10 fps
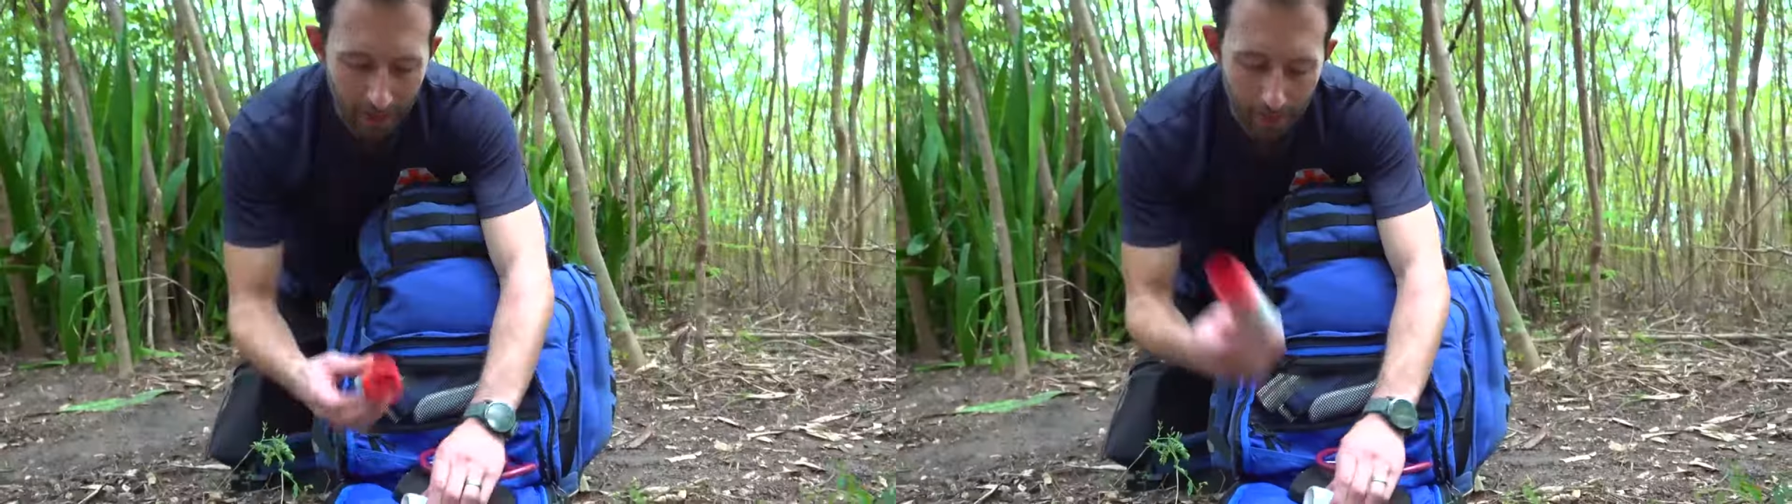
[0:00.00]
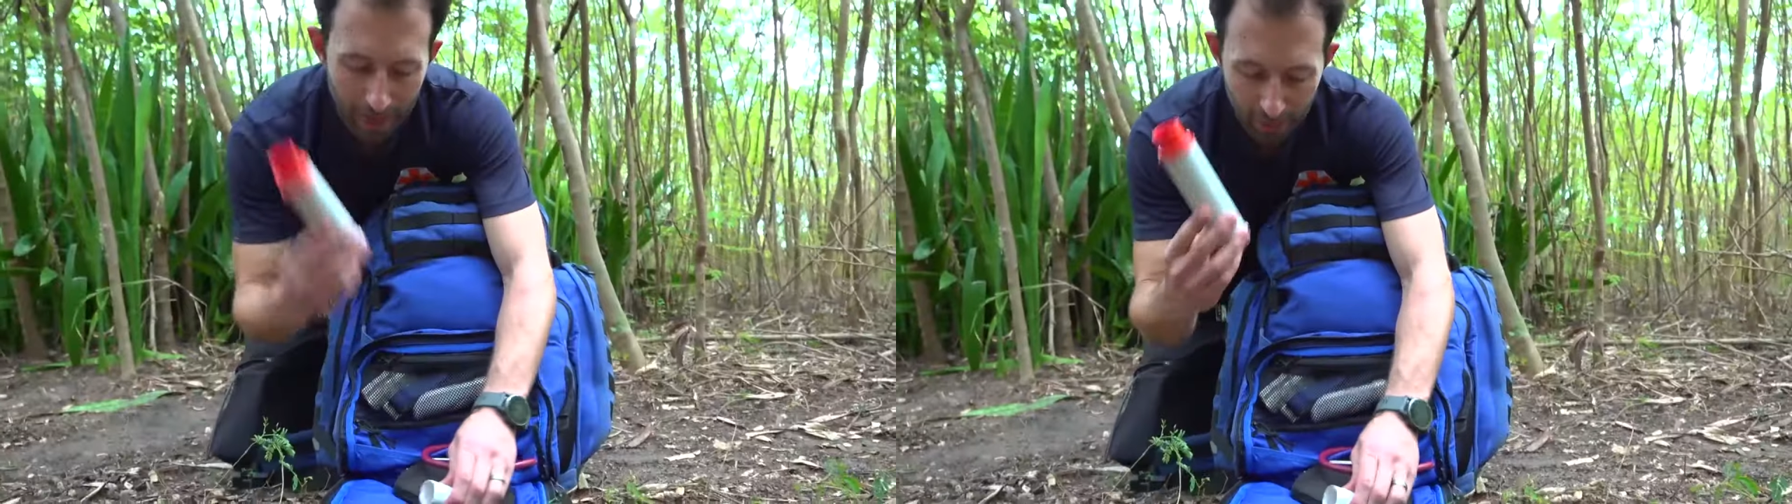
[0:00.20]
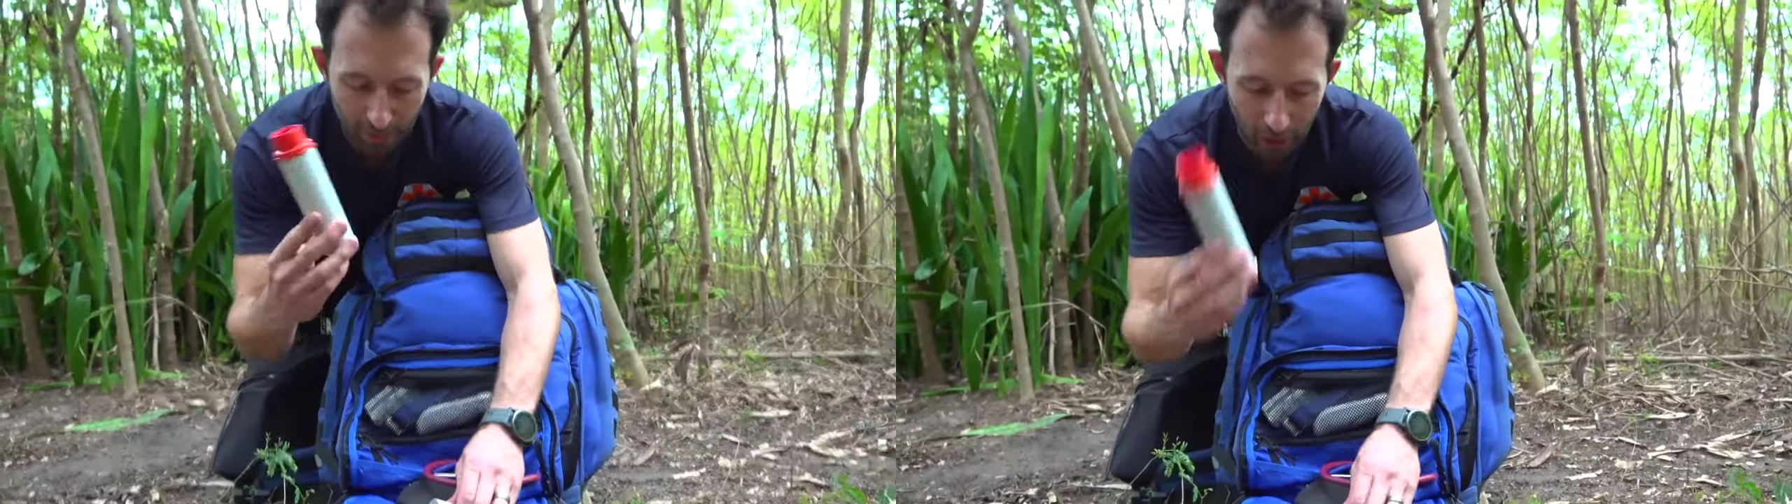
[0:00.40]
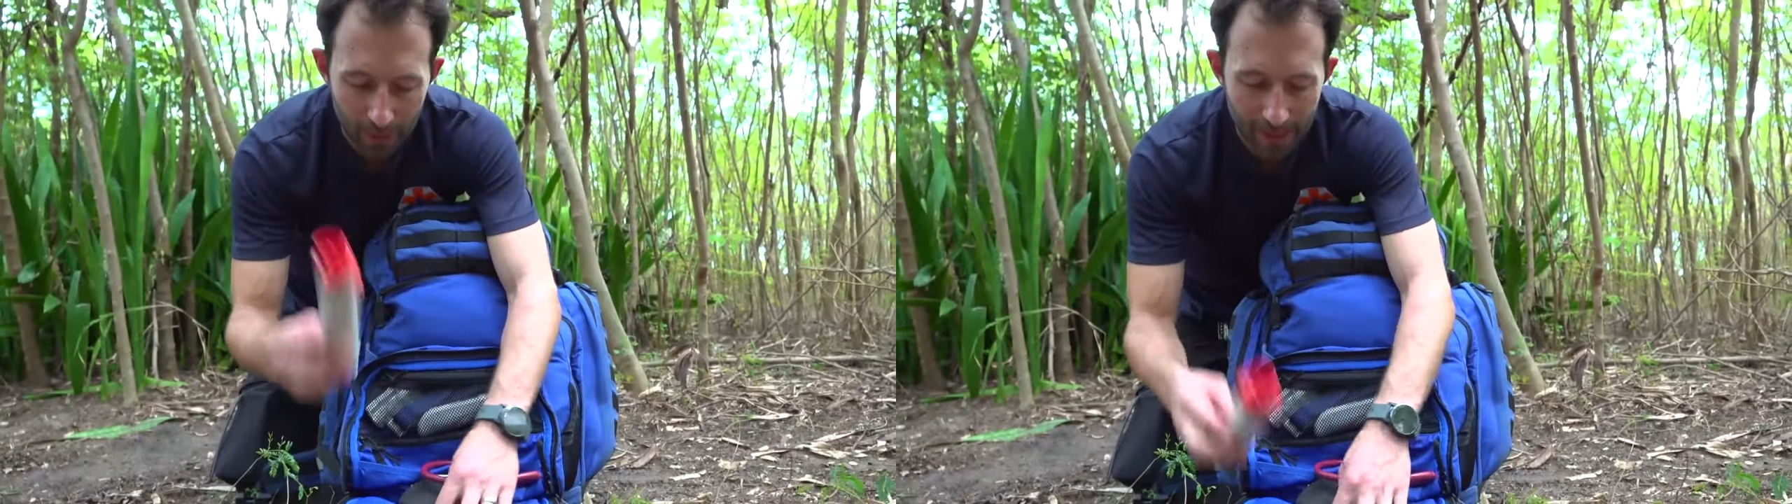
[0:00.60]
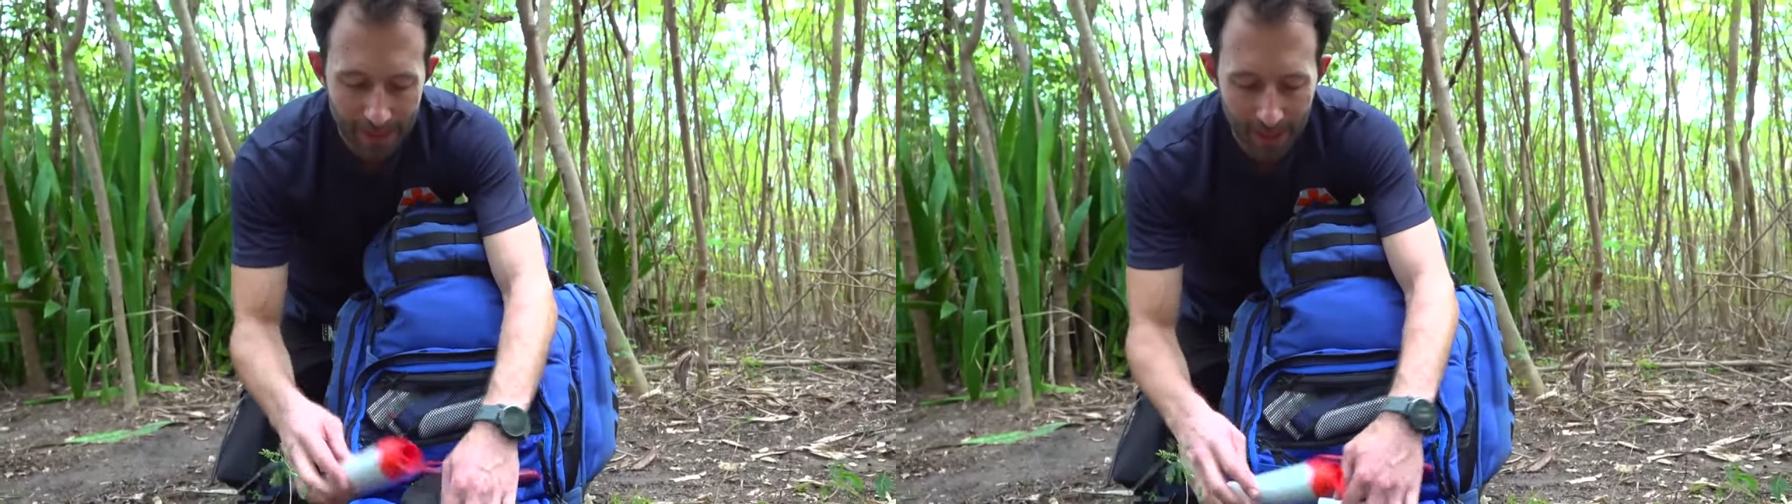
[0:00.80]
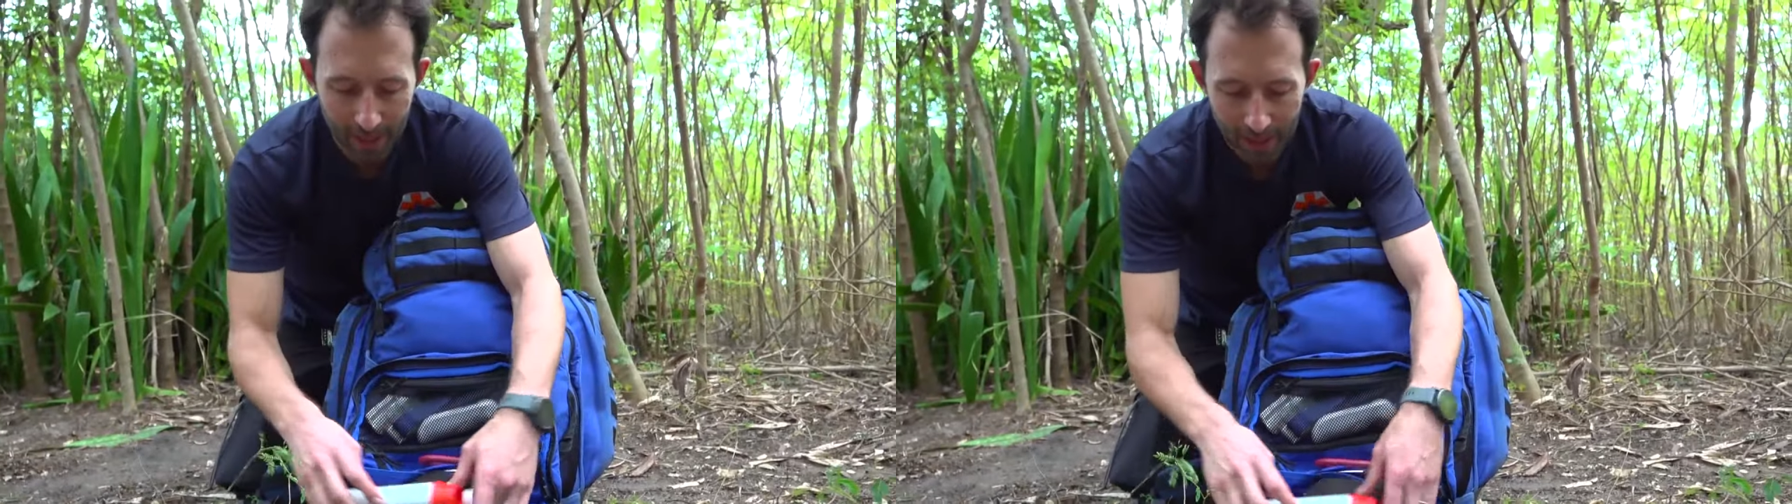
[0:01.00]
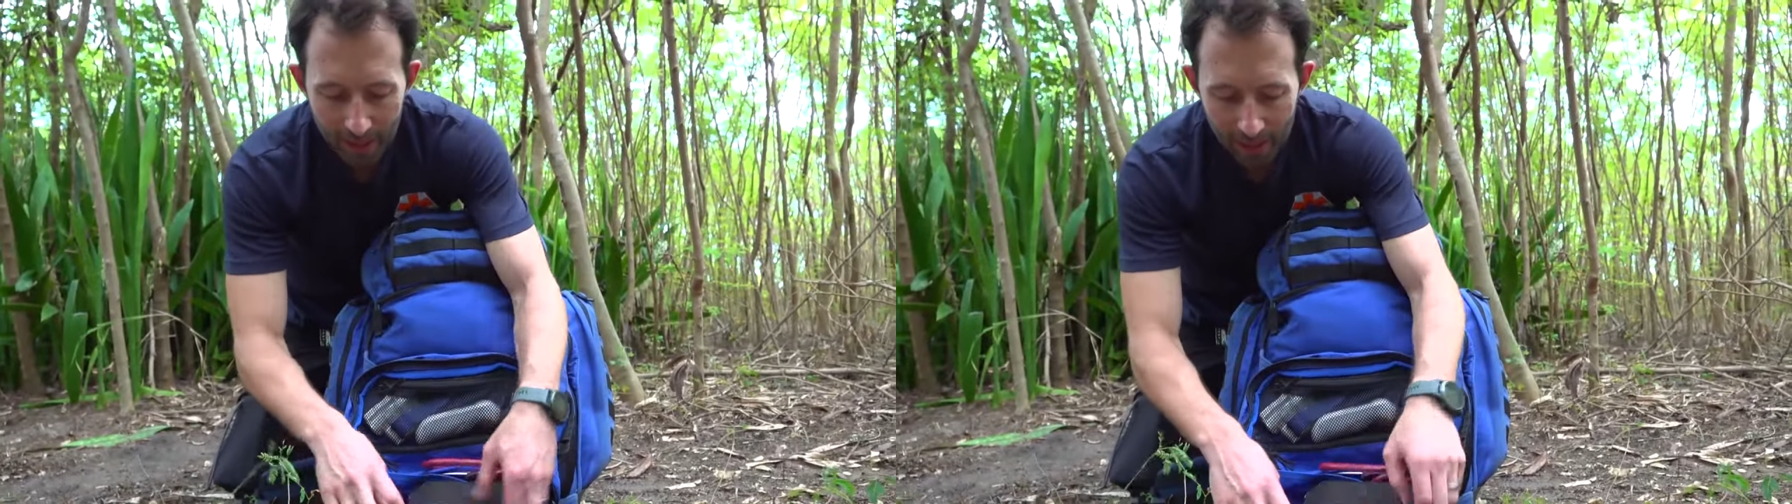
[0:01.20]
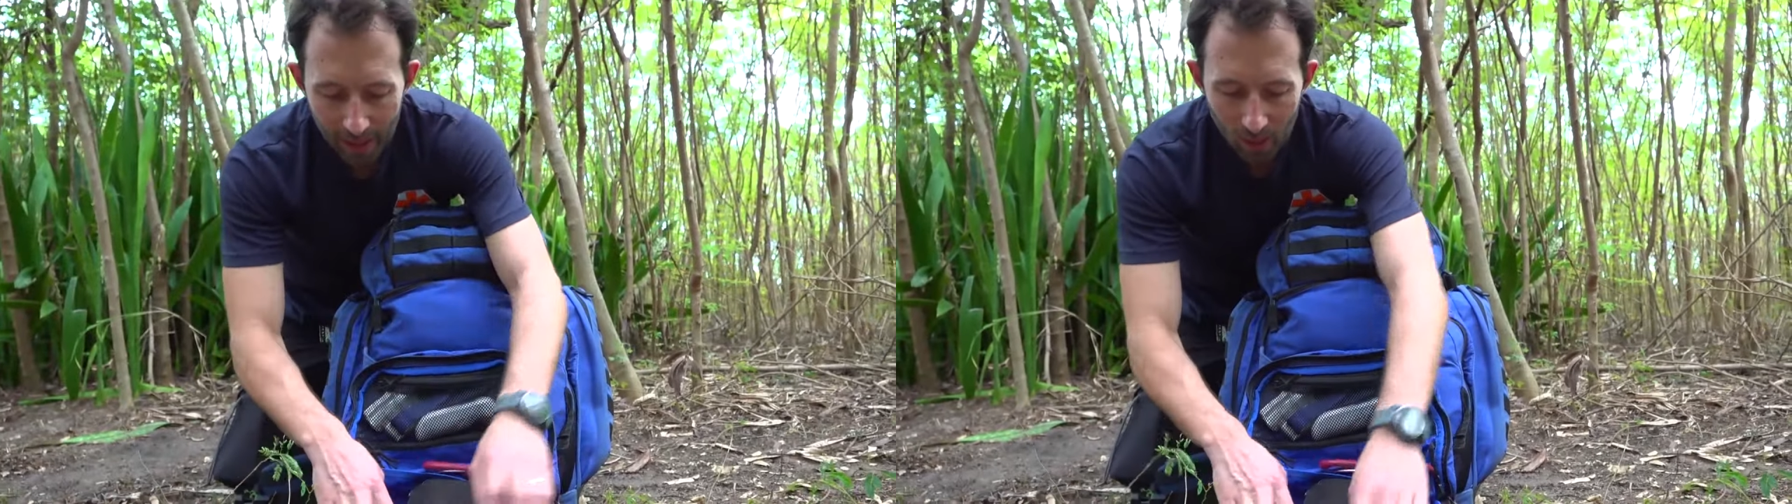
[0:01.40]
peak flow meter.
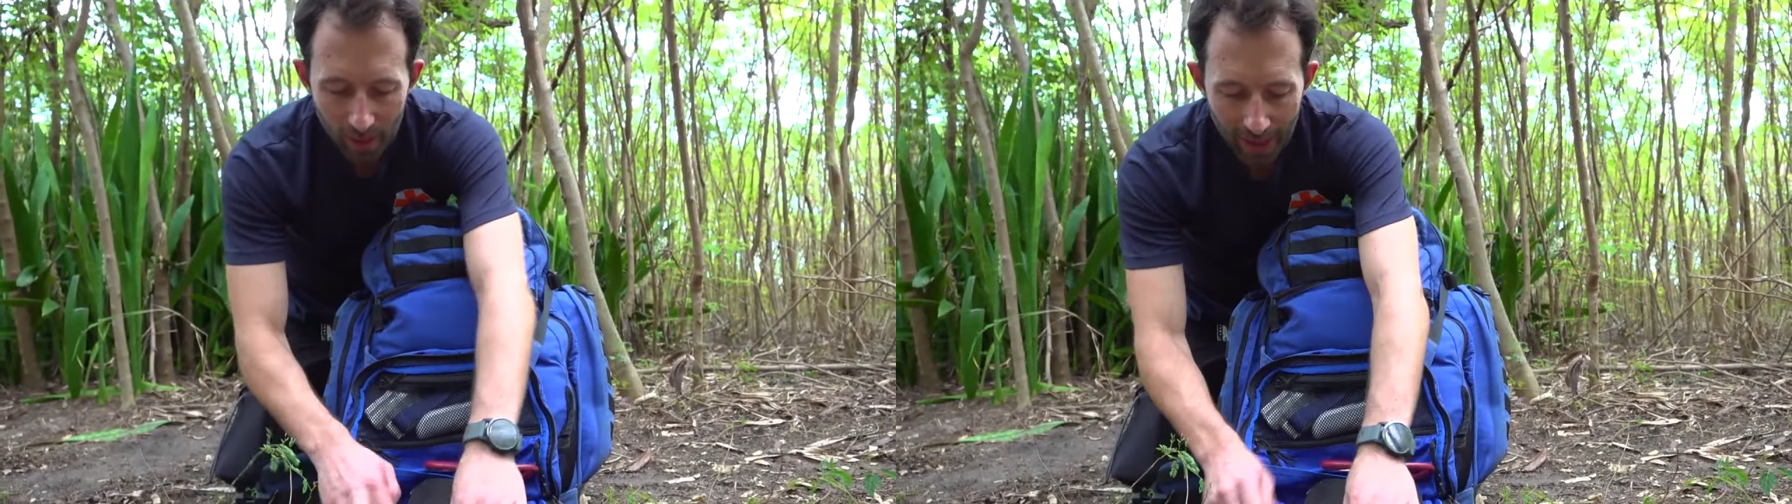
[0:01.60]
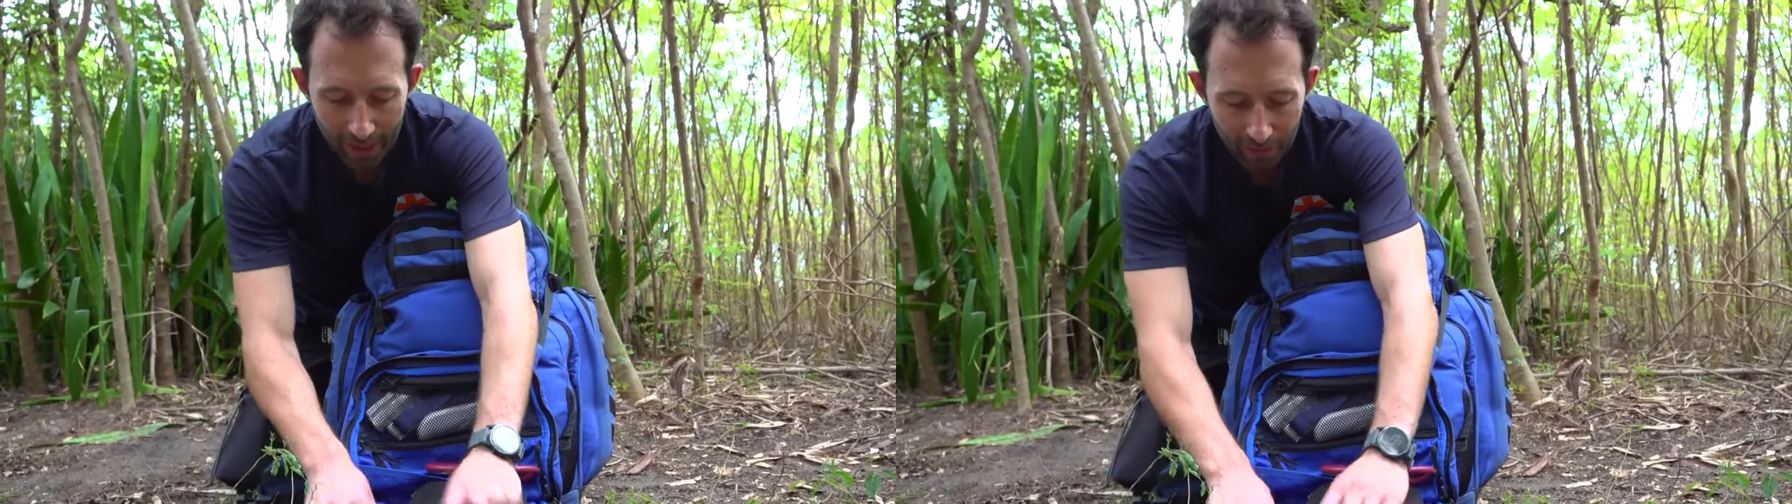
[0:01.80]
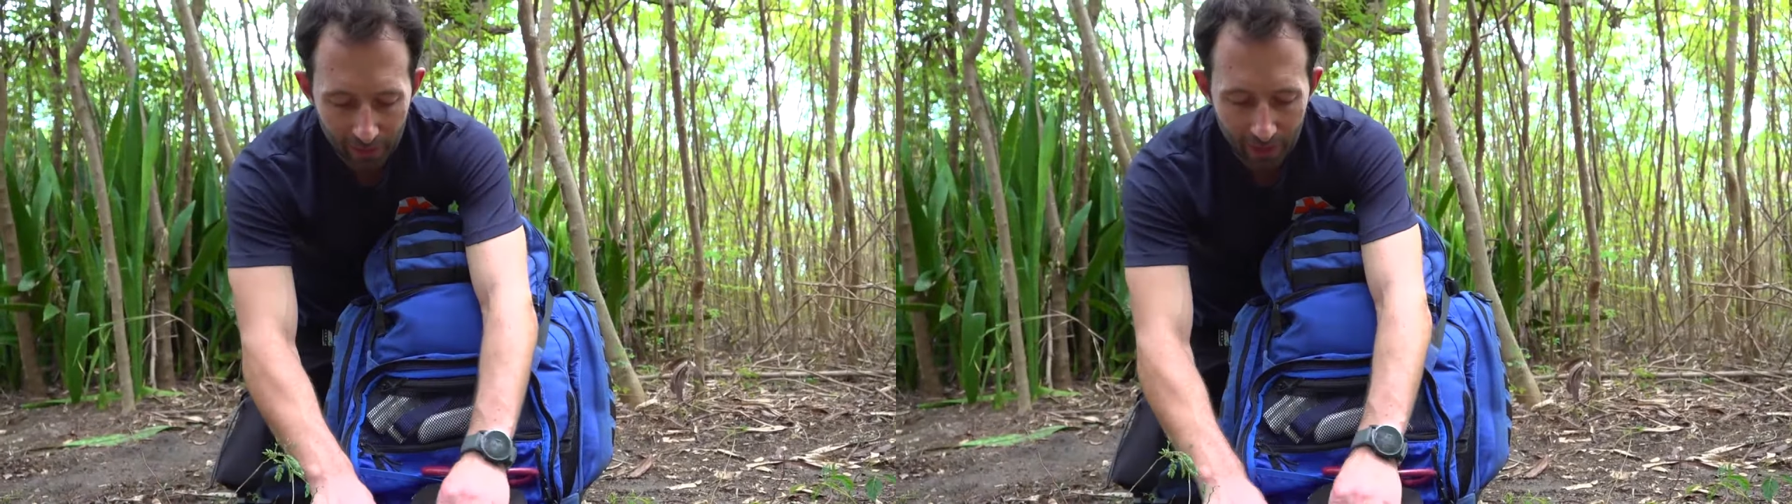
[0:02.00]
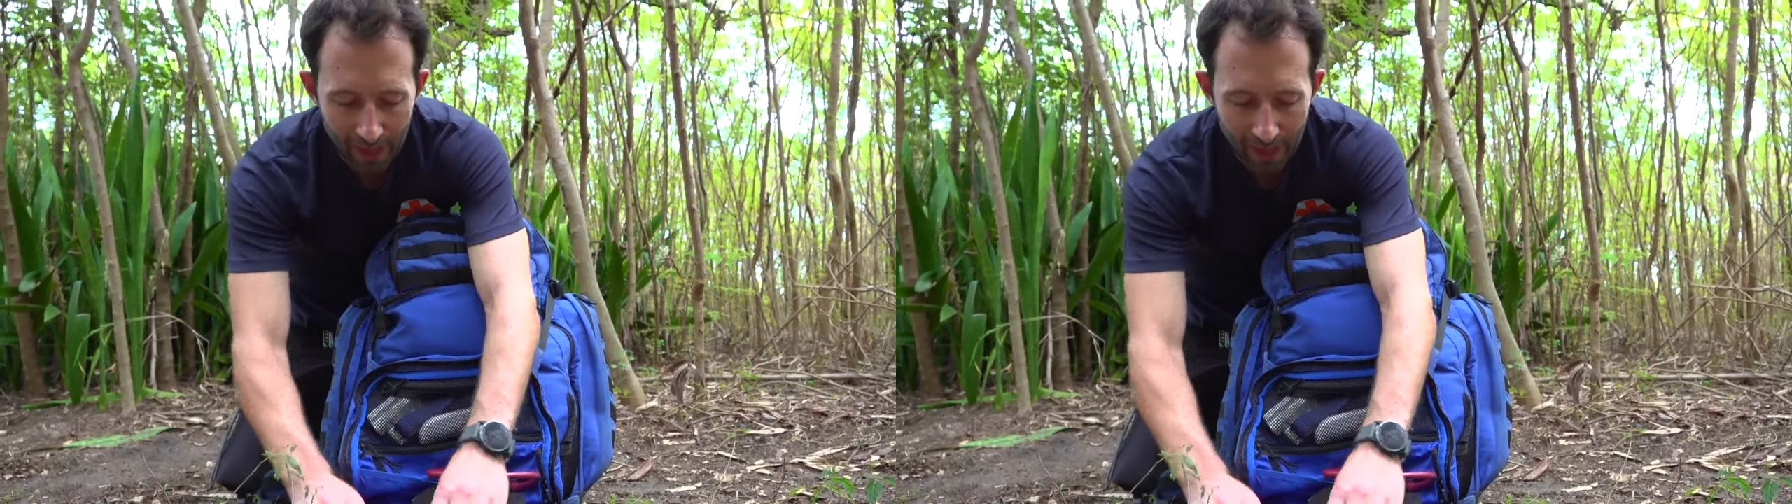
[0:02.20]
We have